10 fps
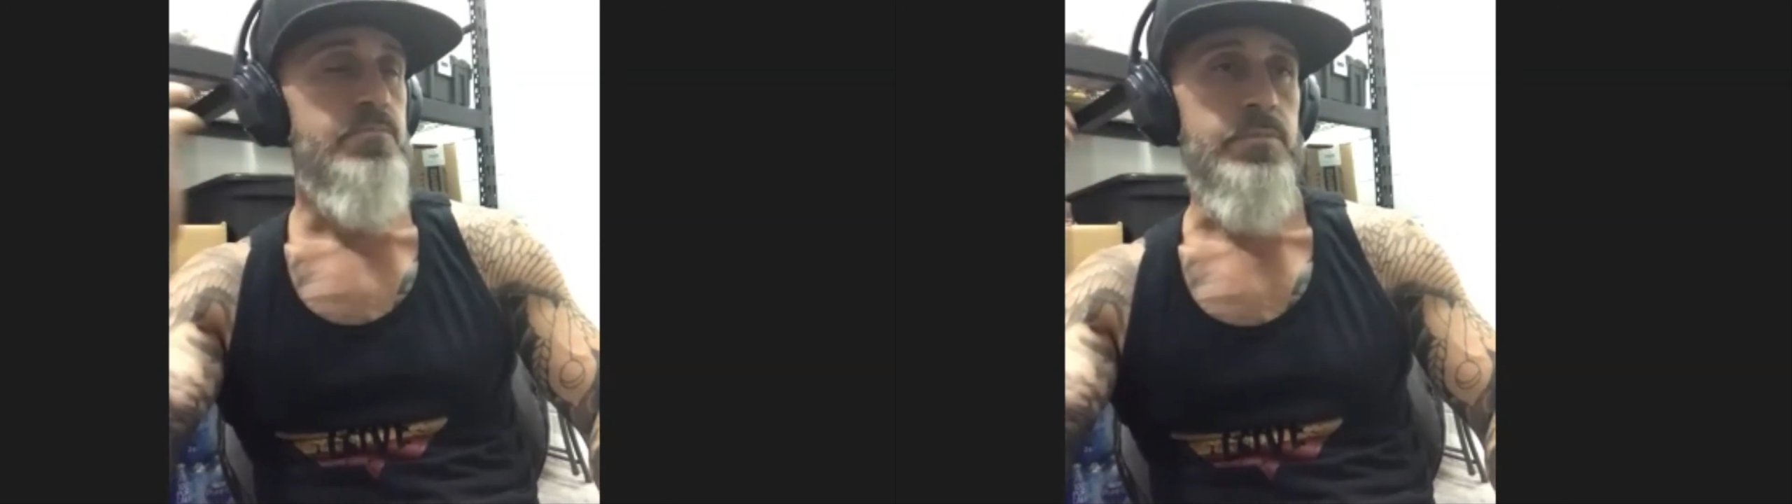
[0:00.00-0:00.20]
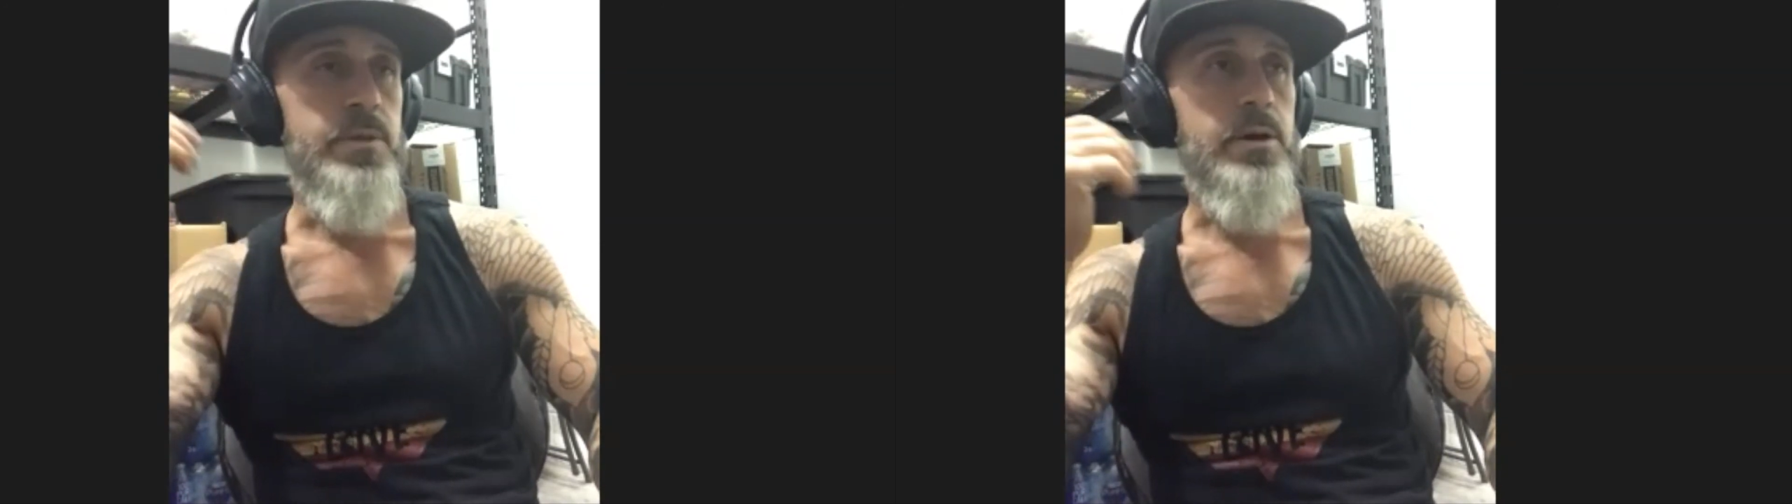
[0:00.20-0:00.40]

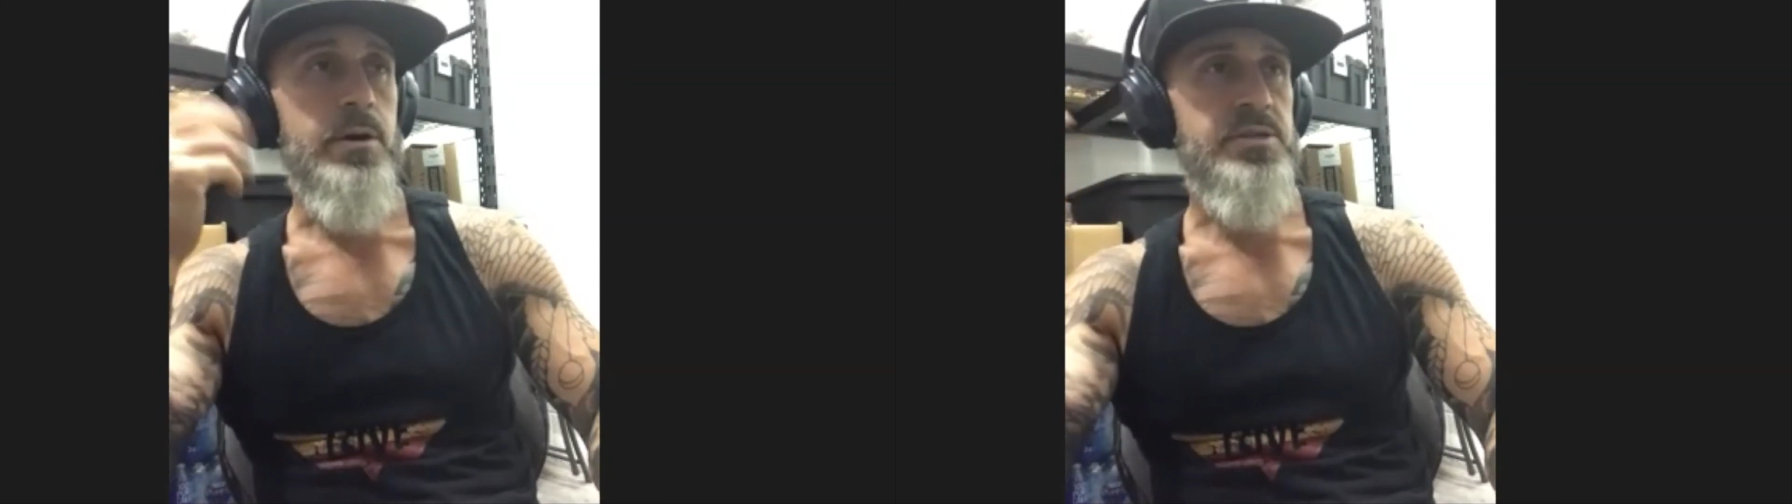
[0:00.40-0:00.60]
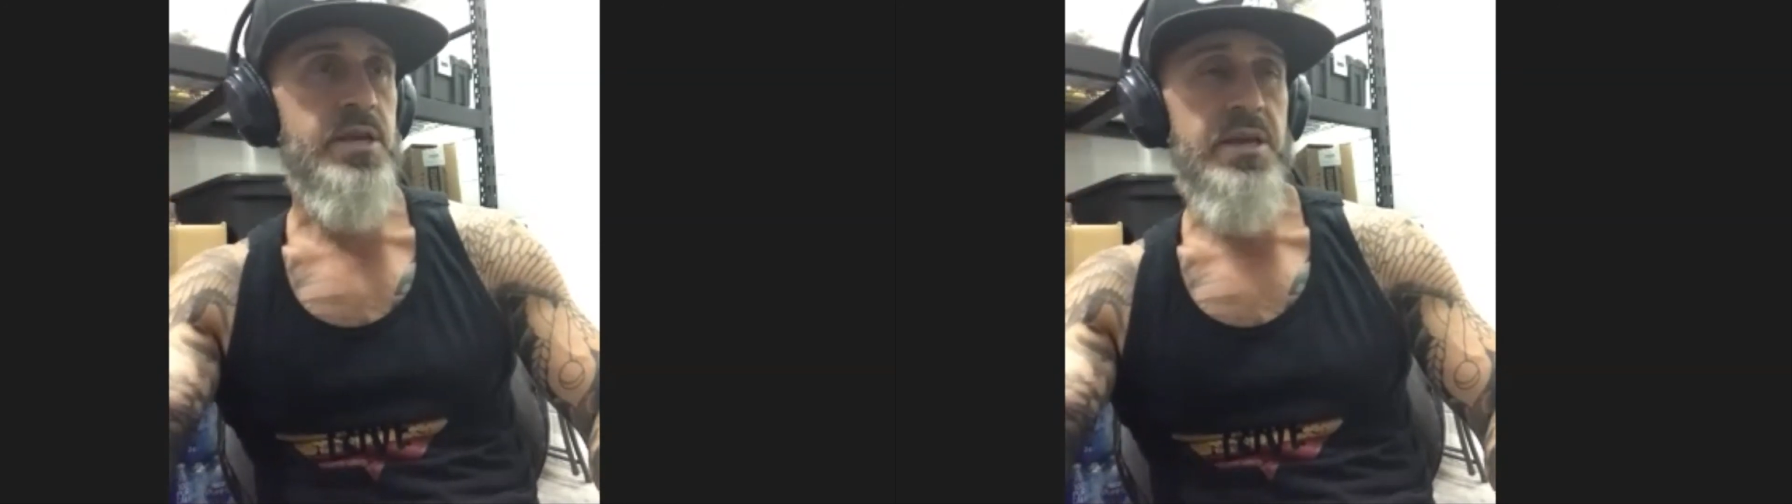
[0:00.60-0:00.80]

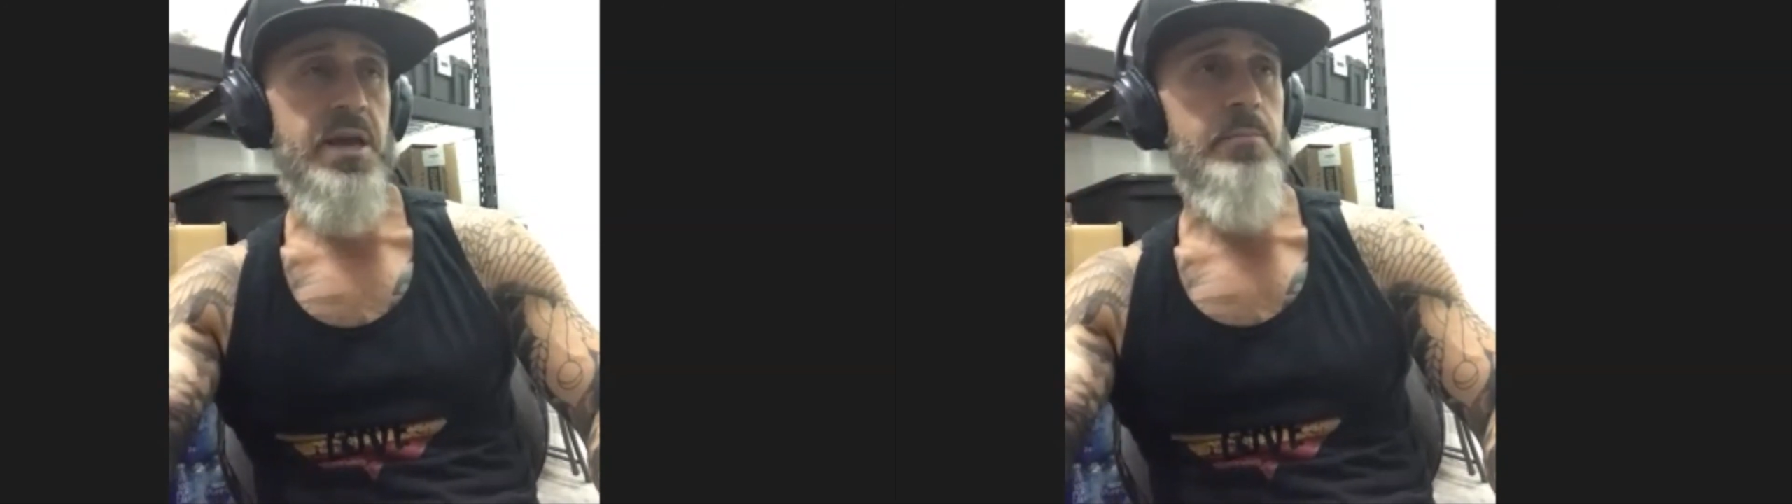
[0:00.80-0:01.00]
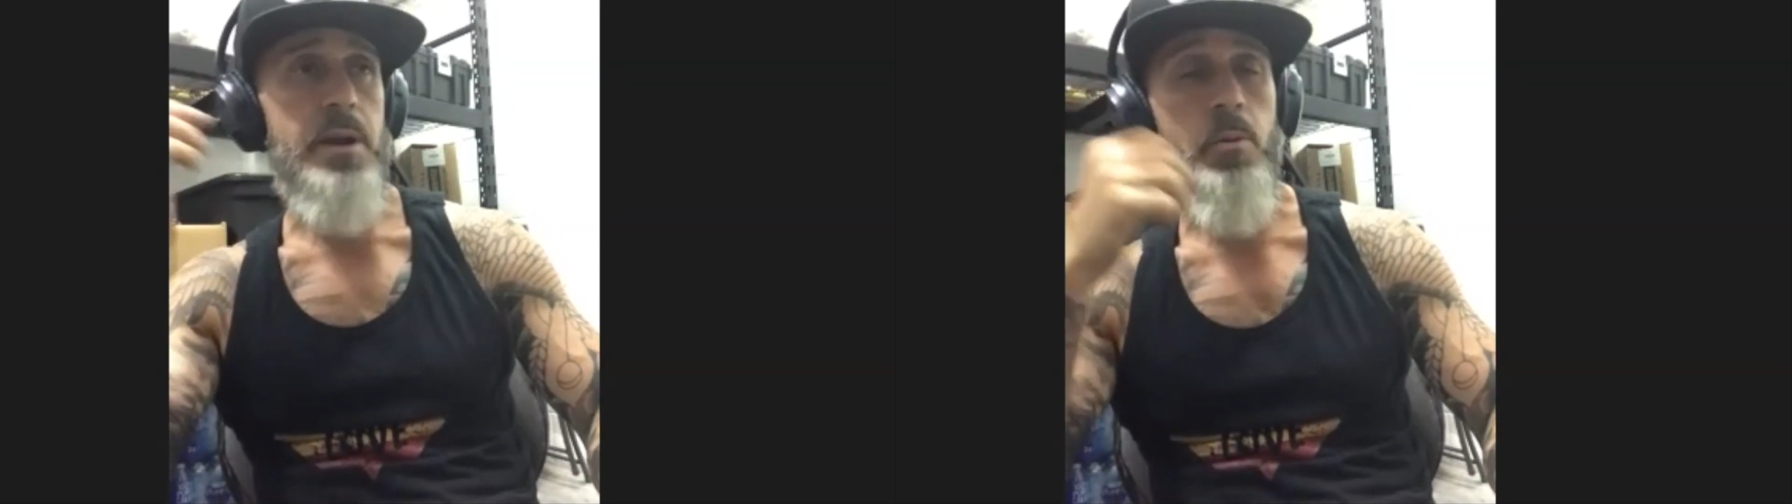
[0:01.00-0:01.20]
he's like,
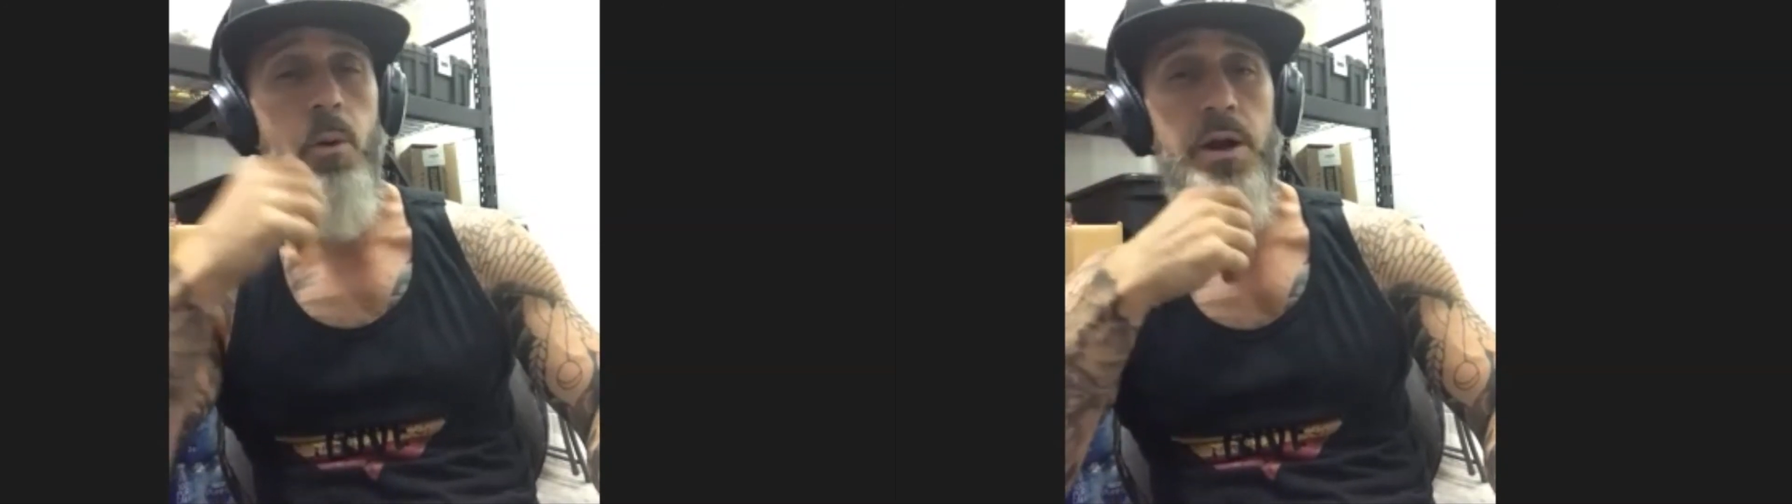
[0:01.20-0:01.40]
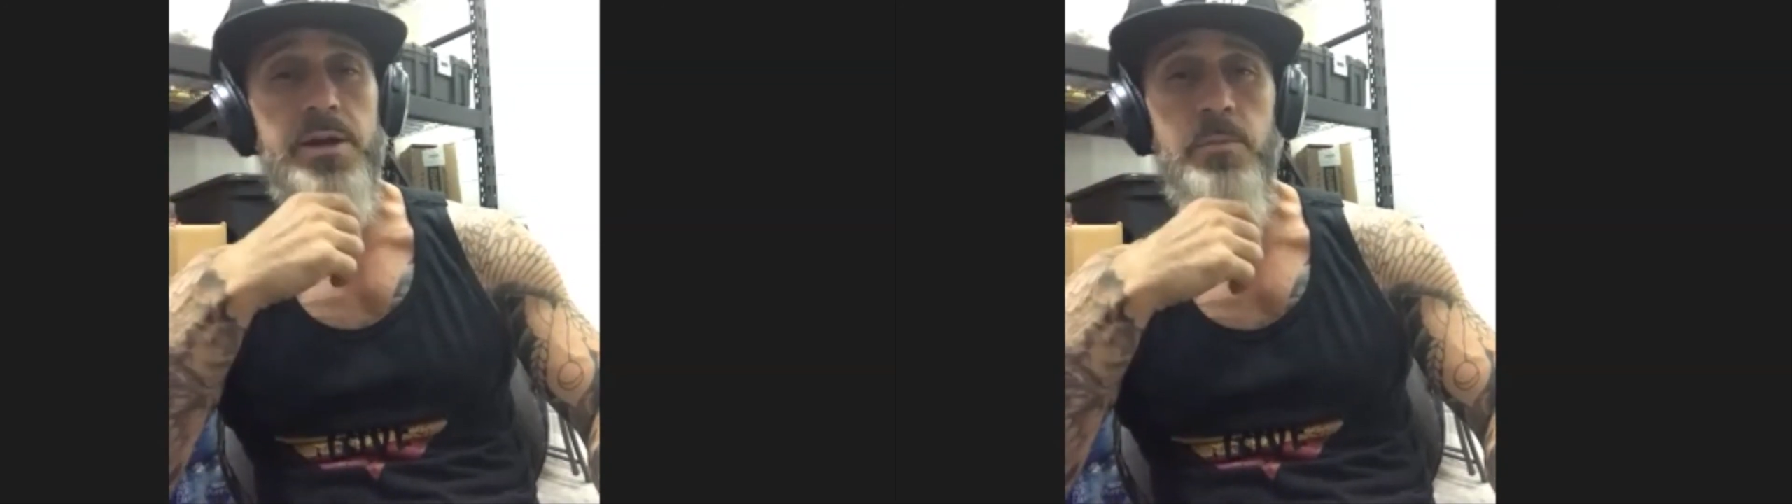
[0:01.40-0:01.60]
yeah, marijuana